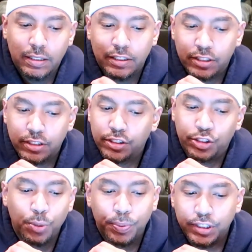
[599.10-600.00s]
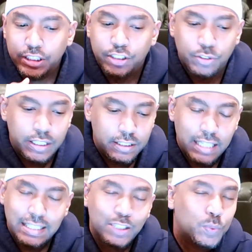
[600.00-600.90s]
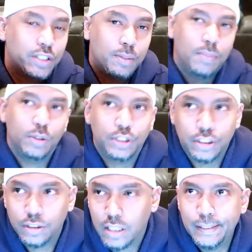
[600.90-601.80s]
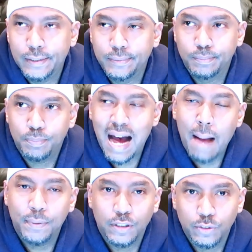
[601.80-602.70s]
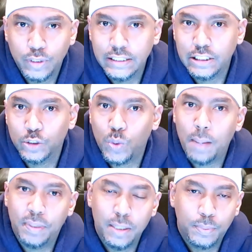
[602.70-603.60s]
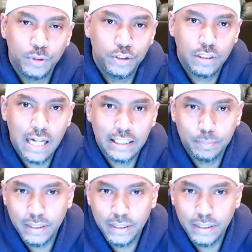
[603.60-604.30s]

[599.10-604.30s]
it's super discreet. Like that's one of the most popular reasons why people utilize